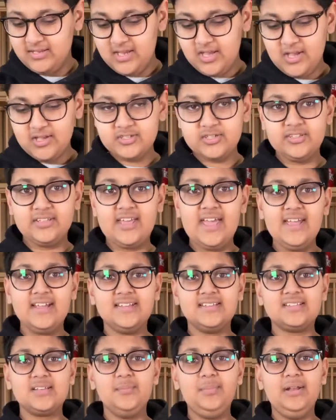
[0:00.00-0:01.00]
So the cake
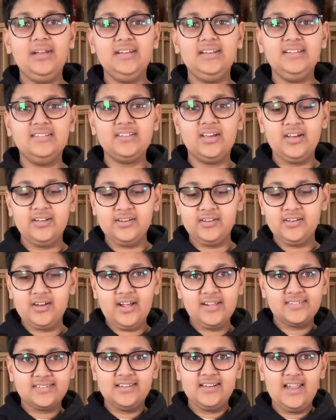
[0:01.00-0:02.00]
is completely done,
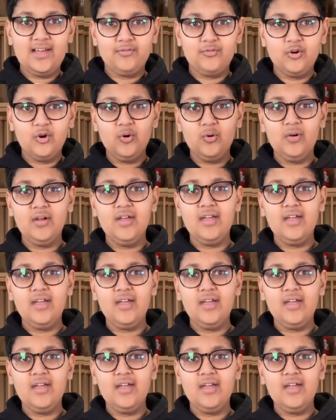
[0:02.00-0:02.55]
nice and level.